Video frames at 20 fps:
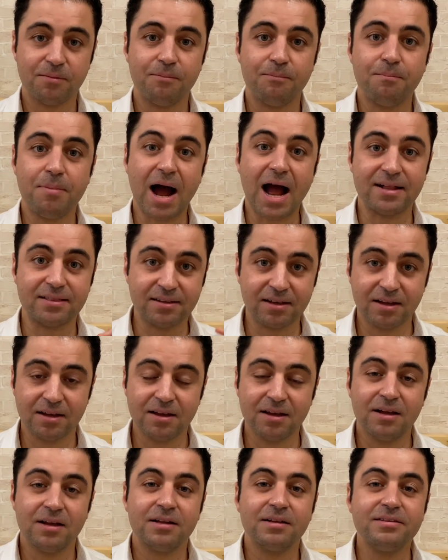But
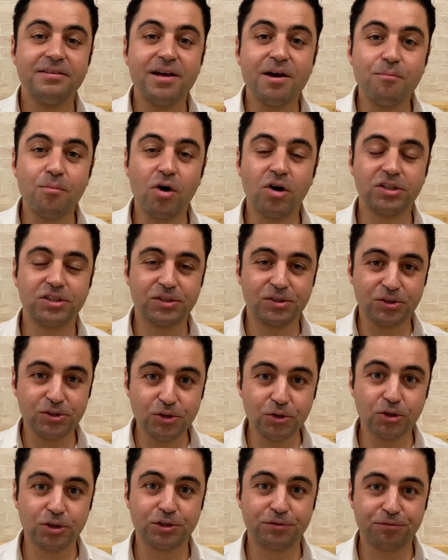the most
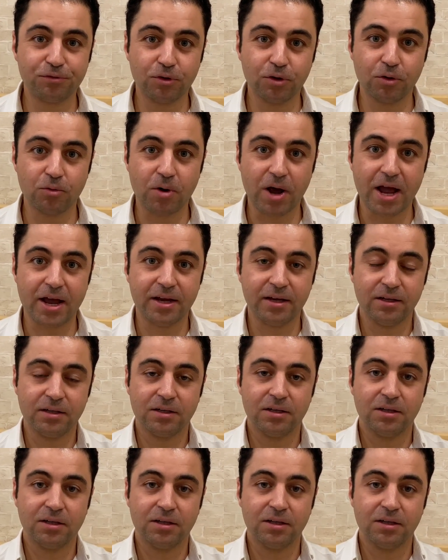useful way